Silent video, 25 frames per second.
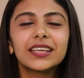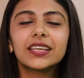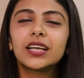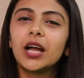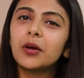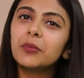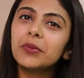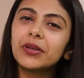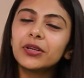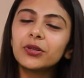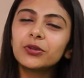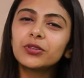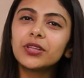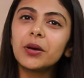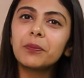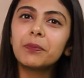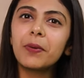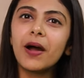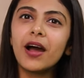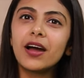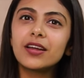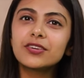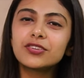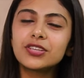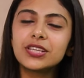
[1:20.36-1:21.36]
Coming to the
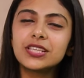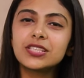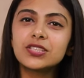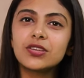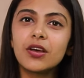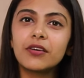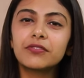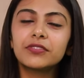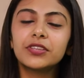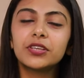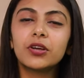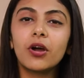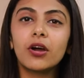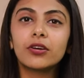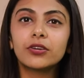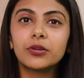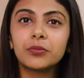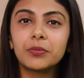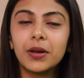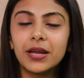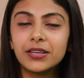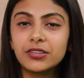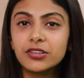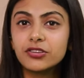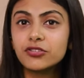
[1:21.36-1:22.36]
powertrains of the
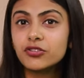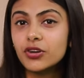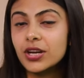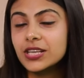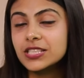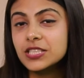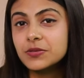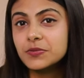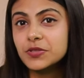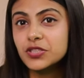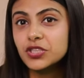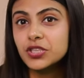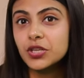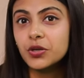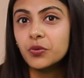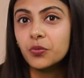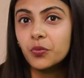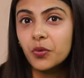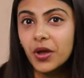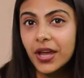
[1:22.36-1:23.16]
automatic transmission